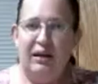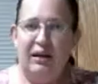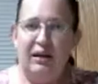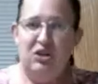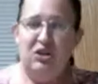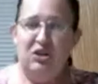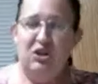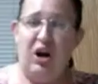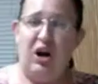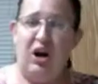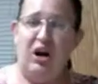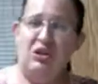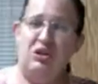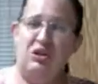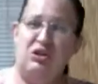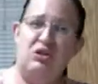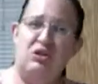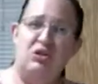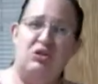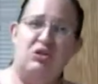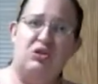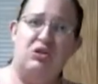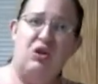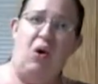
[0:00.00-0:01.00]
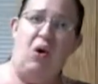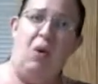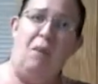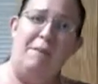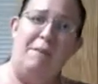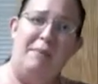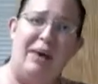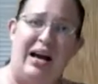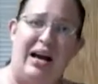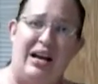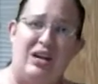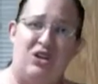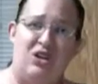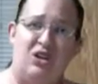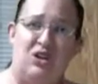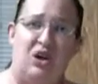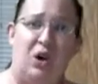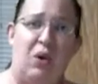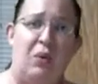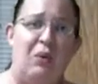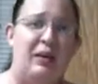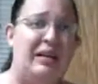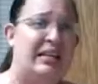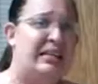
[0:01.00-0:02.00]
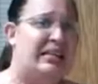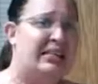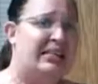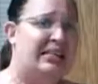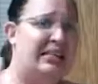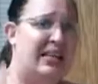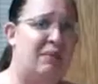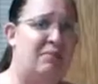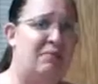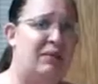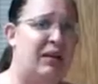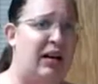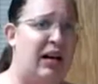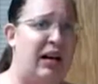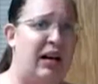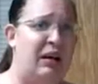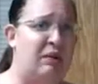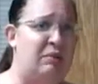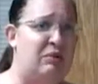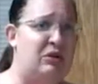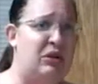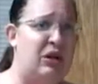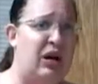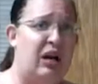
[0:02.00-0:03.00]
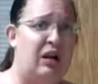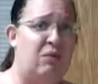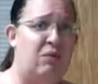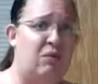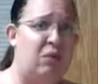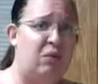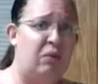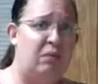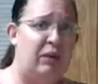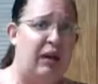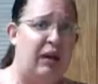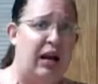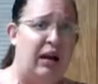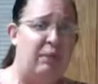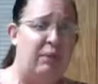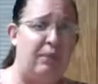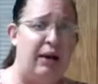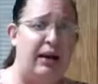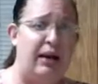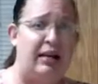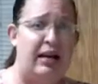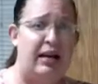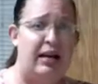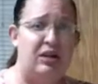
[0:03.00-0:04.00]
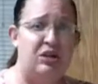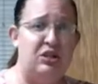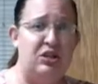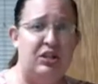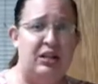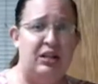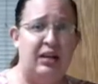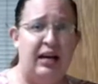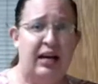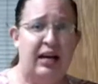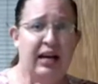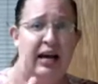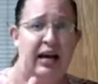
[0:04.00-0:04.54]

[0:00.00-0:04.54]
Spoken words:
charged so much. So sometimes you gotta pay attention